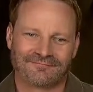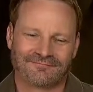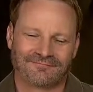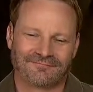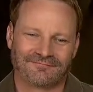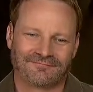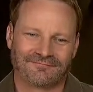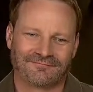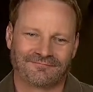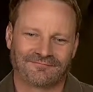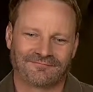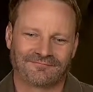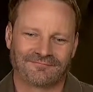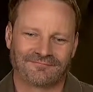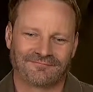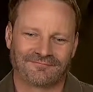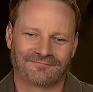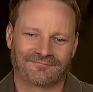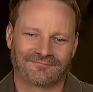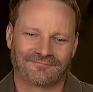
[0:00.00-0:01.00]

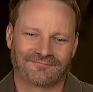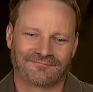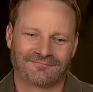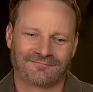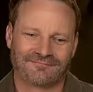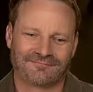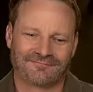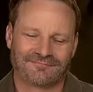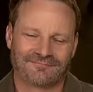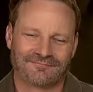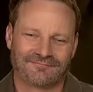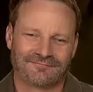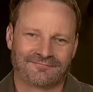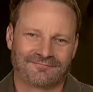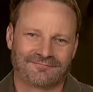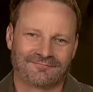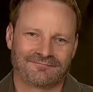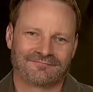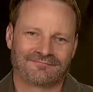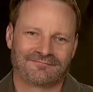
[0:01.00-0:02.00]

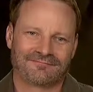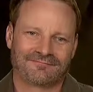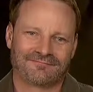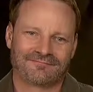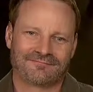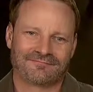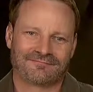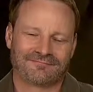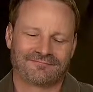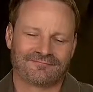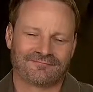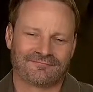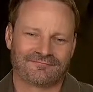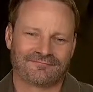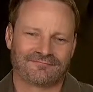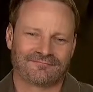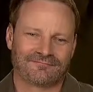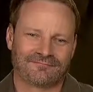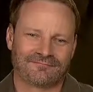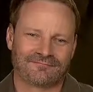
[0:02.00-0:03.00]

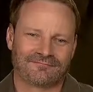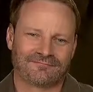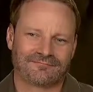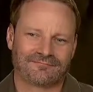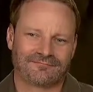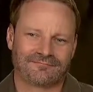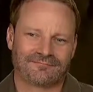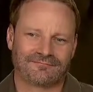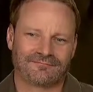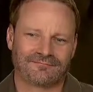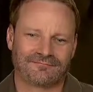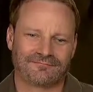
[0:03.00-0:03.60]
(not speaking)